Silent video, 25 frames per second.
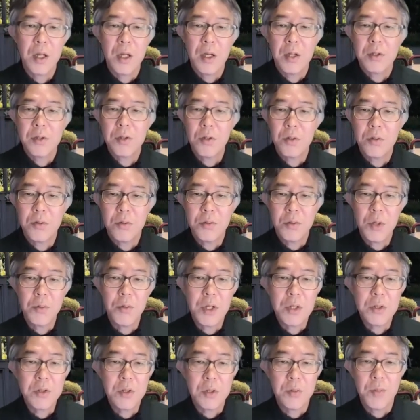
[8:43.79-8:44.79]
So we
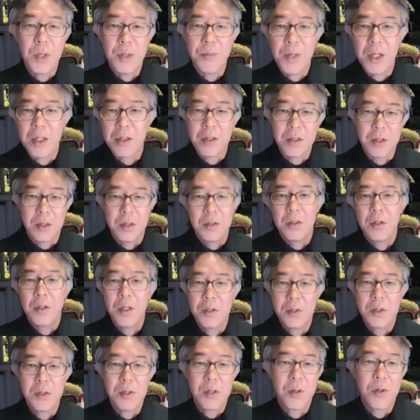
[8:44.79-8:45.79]
want to mimic
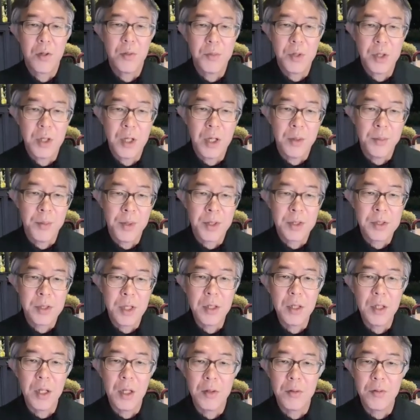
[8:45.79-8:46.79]
this thermodynamic
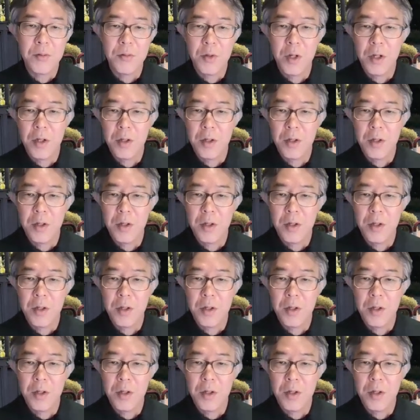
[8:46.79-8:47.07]
setting